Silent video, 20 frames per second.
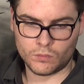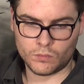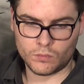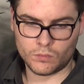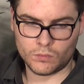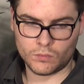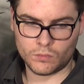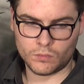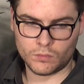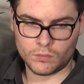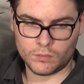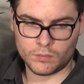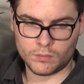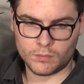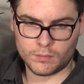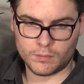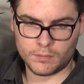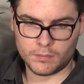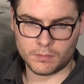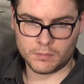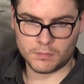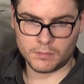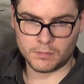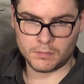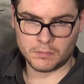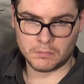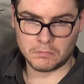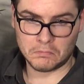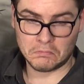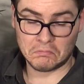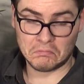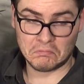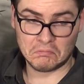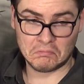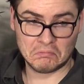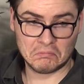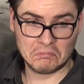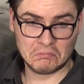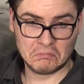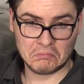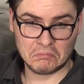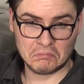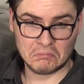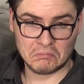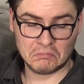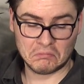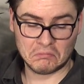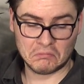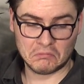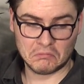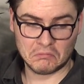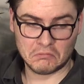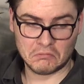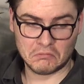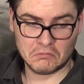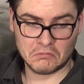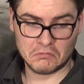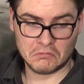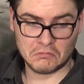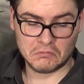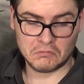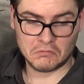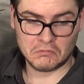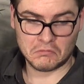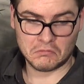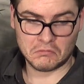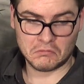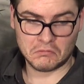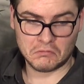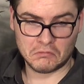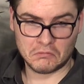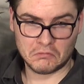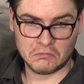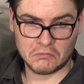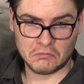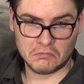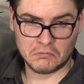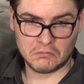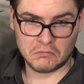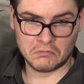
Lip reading: (silent)